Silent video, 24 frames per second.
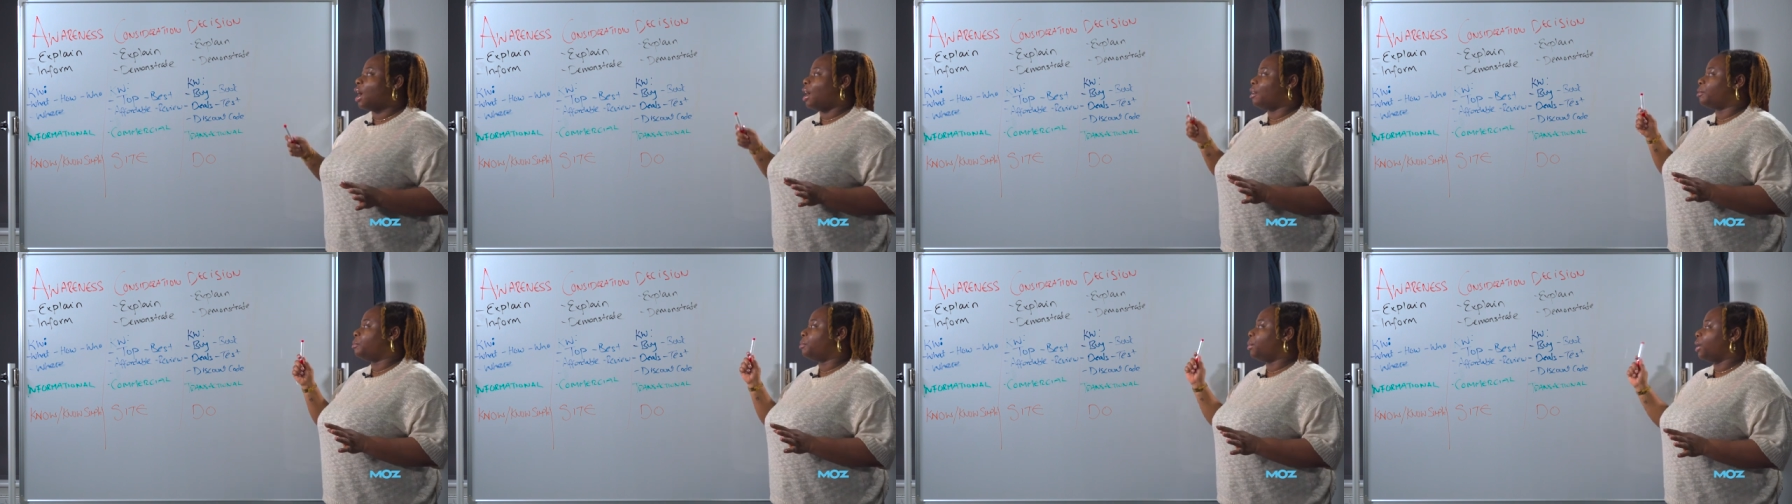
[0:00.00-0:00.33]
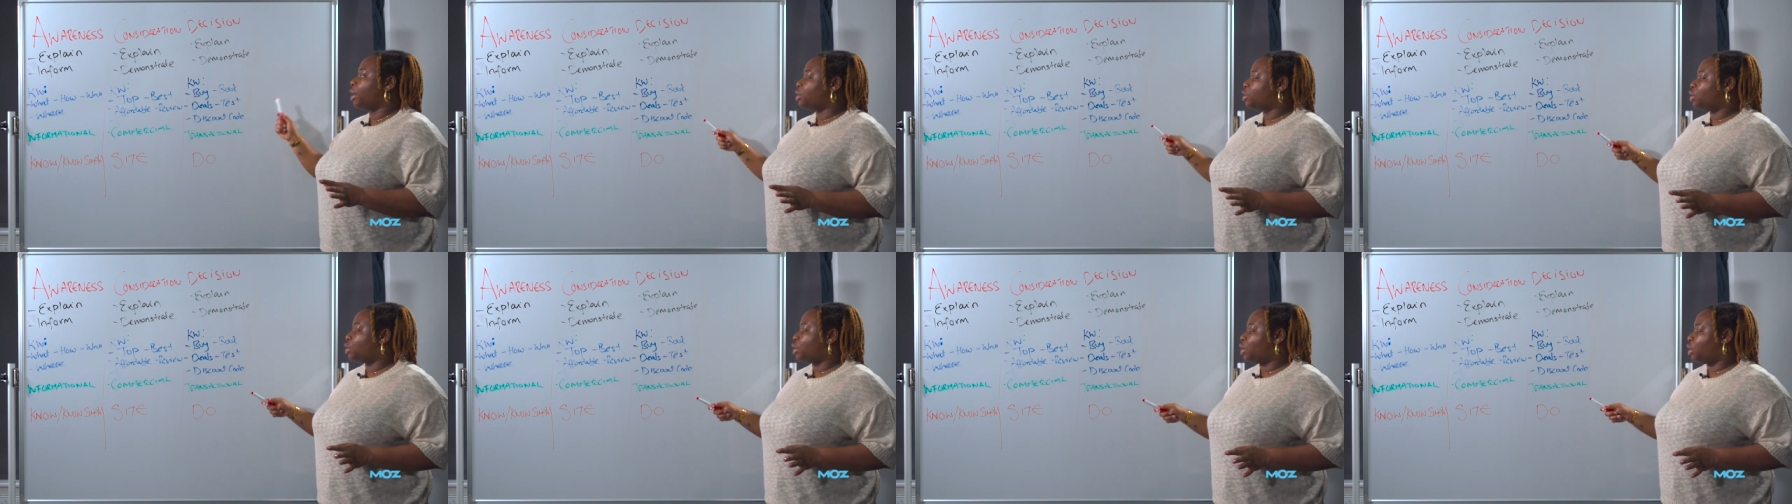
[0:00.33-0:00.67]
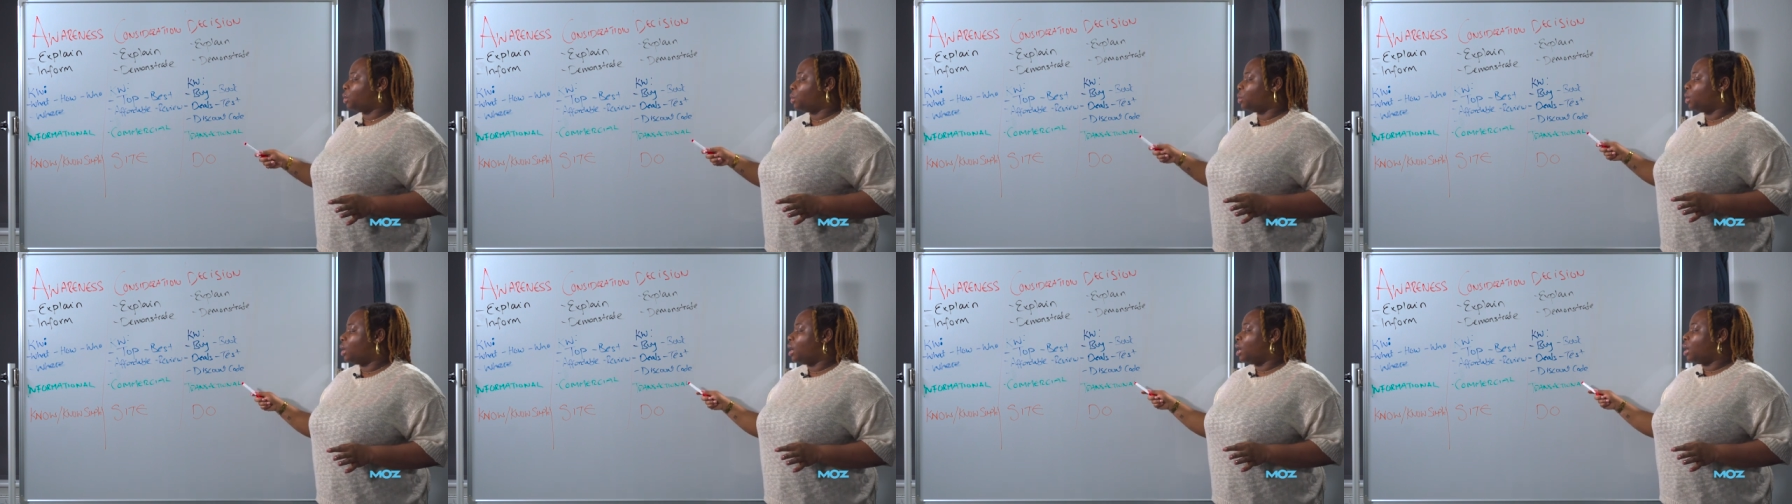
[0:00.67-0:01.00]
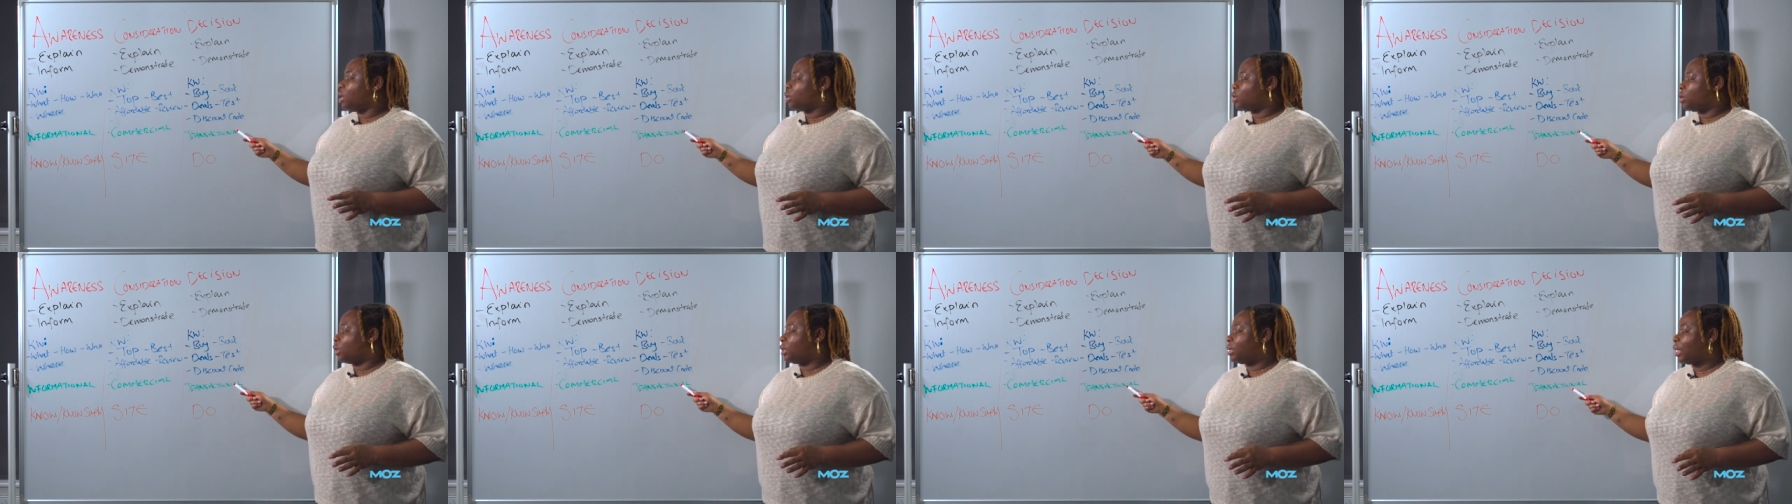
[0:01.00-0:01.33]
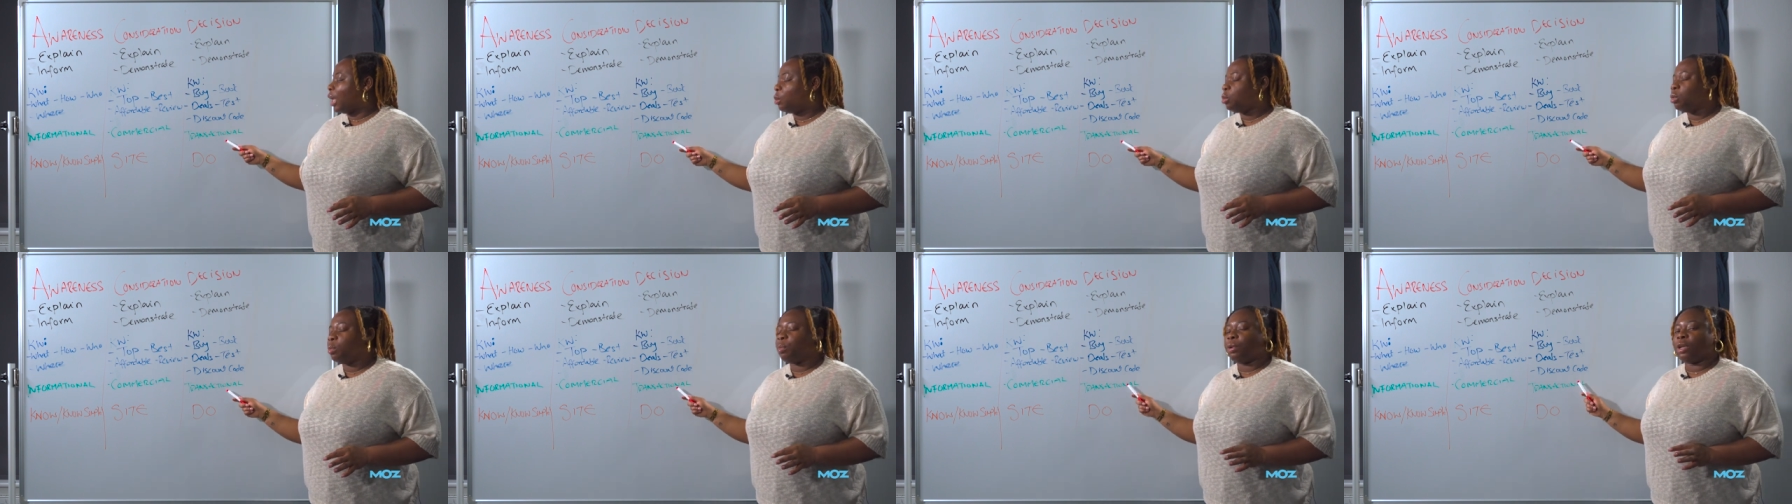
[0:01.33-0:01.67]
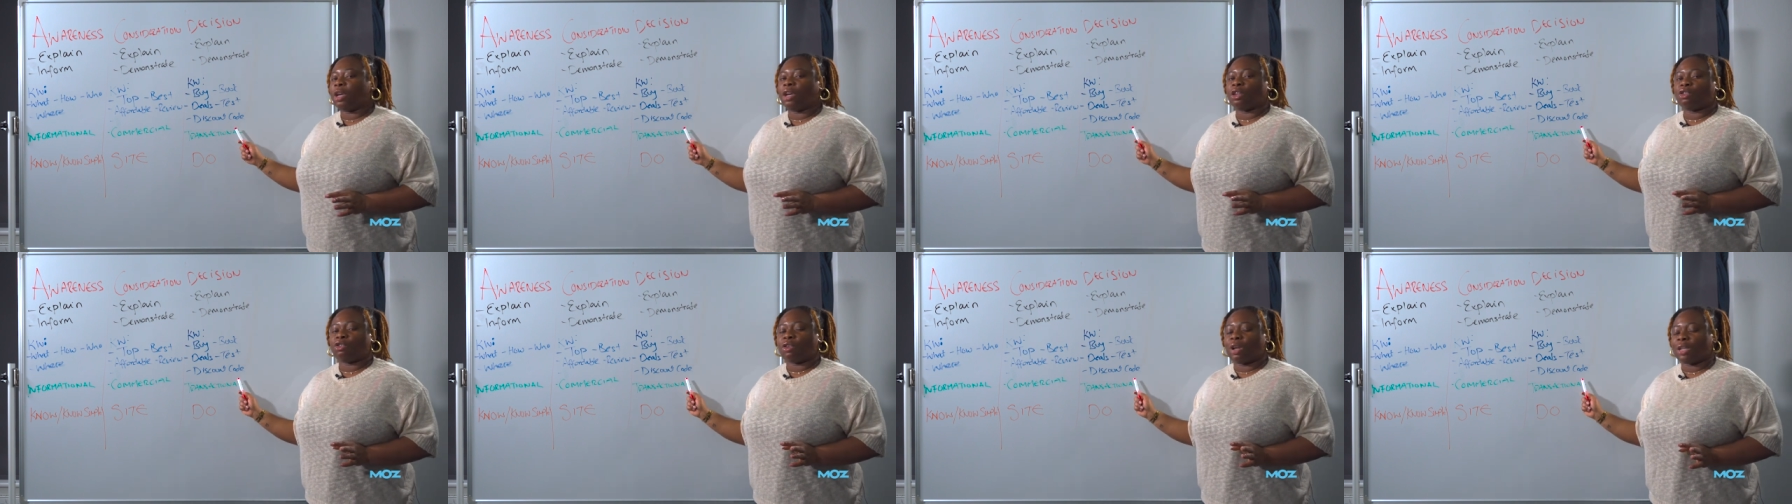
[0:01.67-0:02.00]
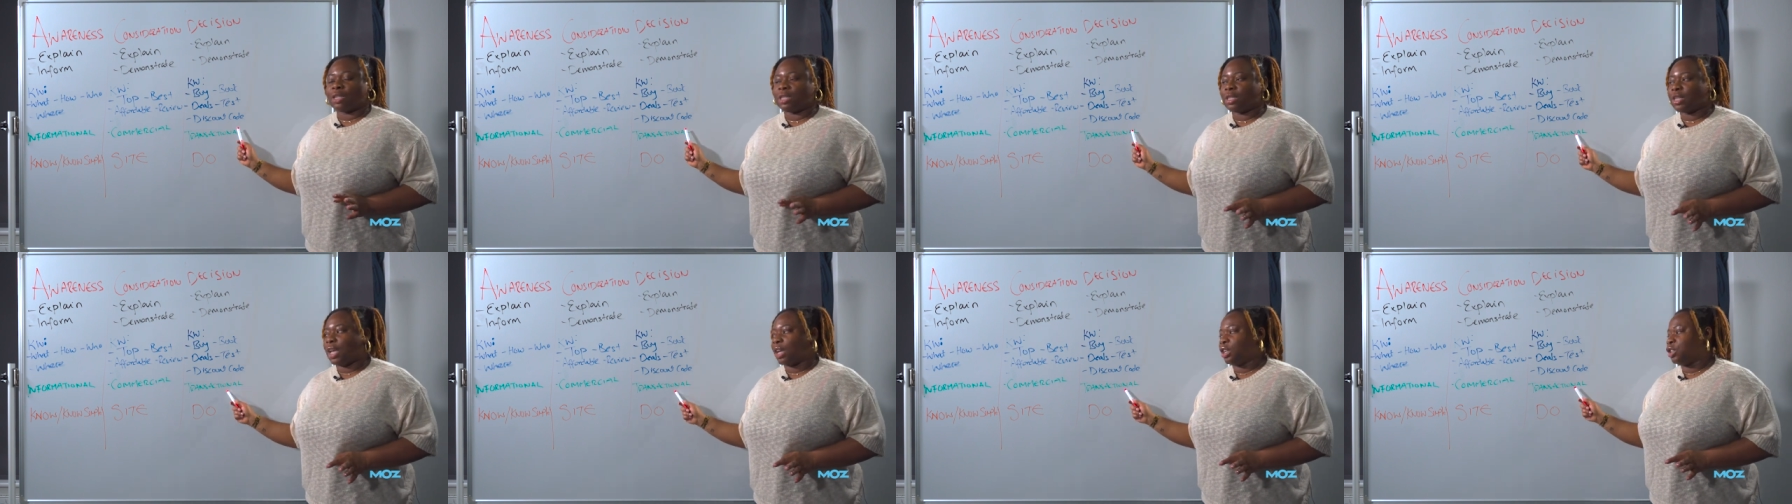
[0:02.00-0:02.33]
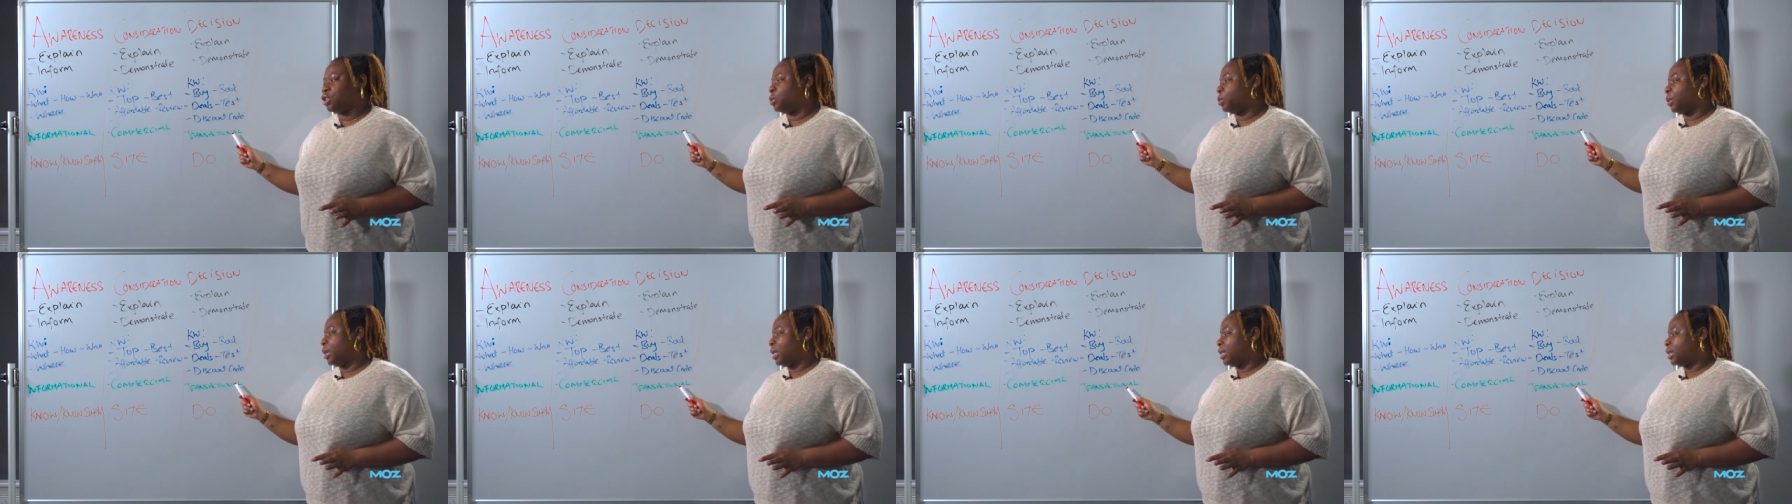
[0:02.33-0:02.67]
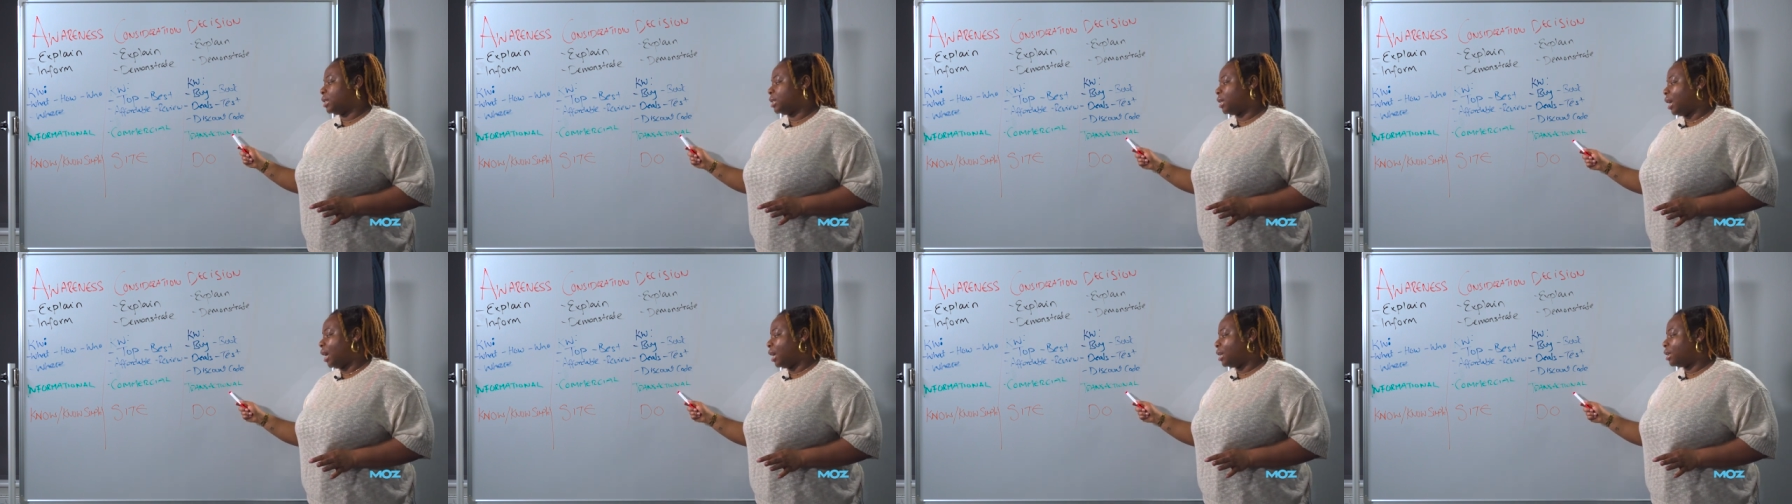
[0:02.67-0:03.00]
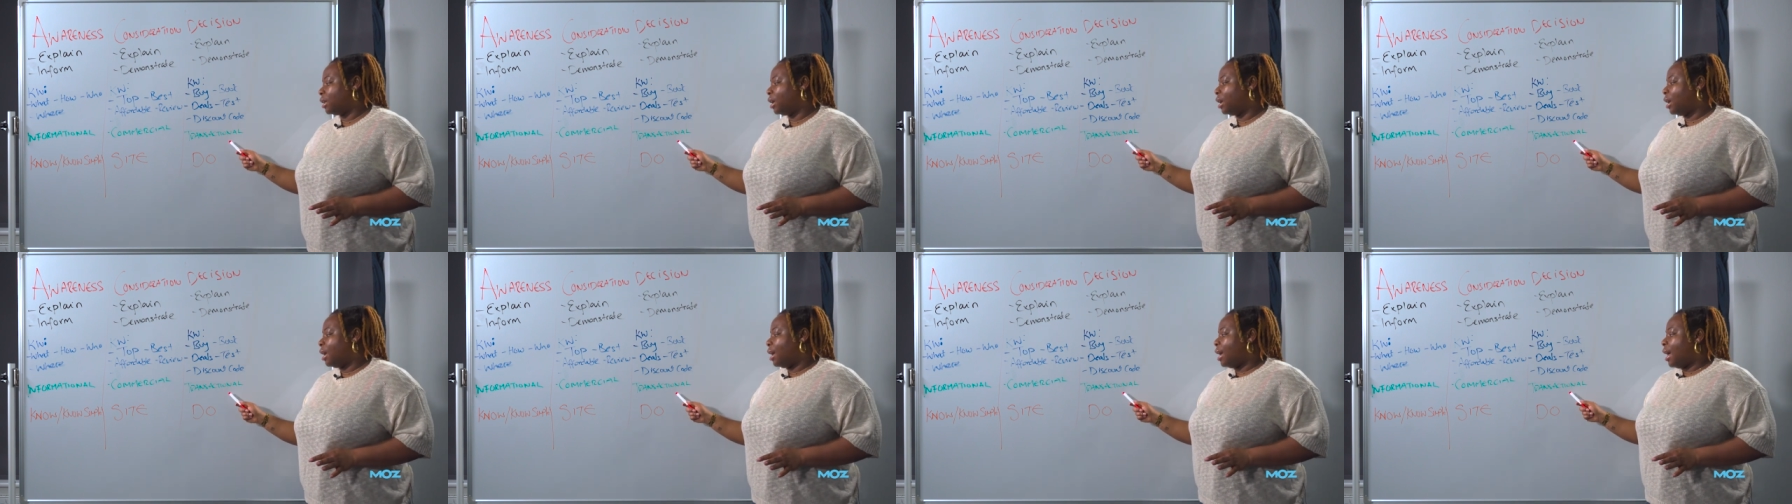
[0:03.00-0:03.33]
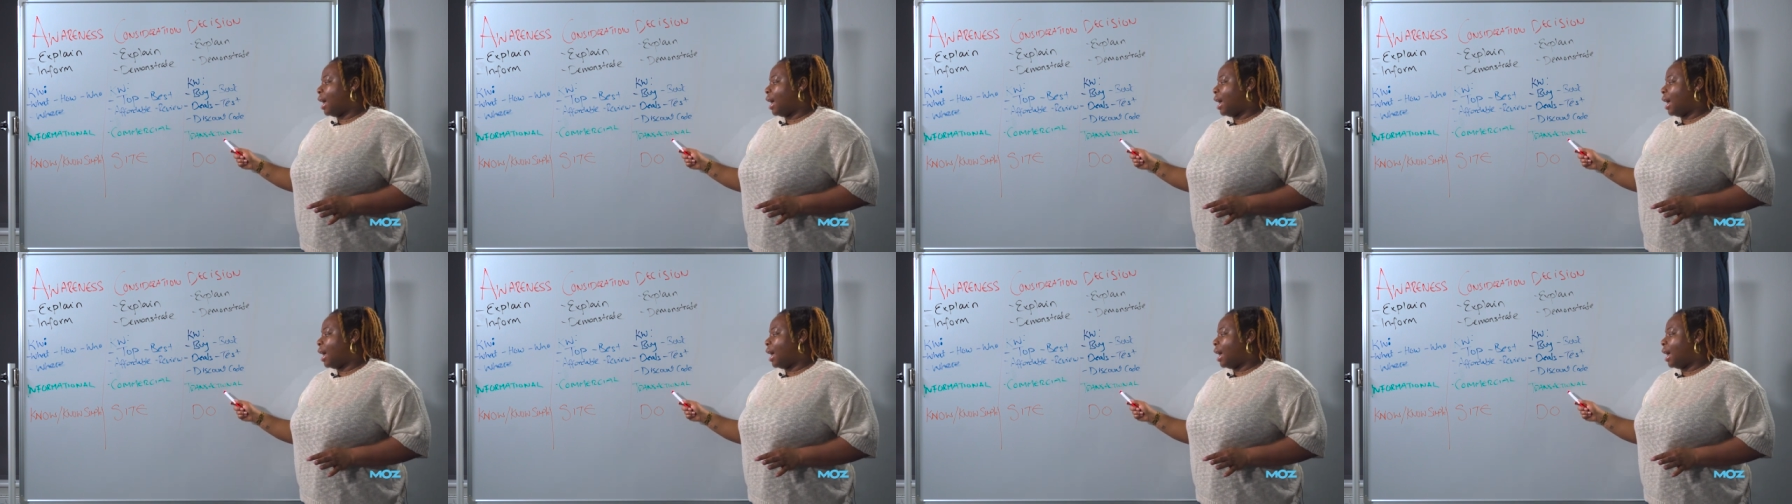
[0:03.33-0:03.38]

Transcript: I've picked you. So there will be a transactional intent.